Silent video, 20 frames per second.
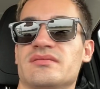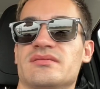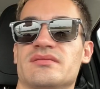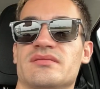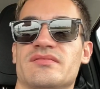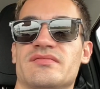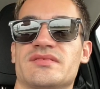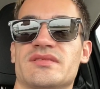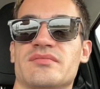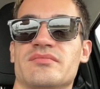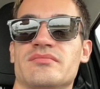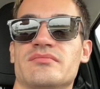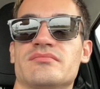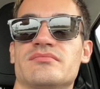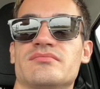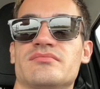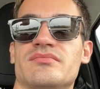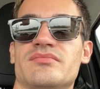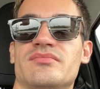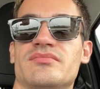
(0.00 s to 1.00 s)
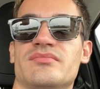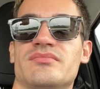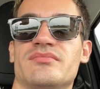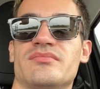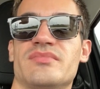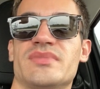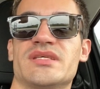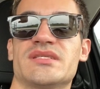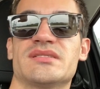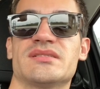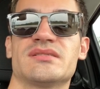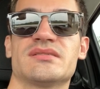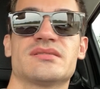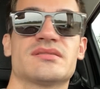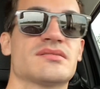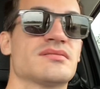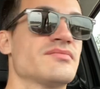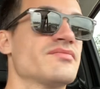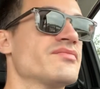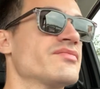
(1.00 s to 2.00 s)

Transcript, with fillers: of some business.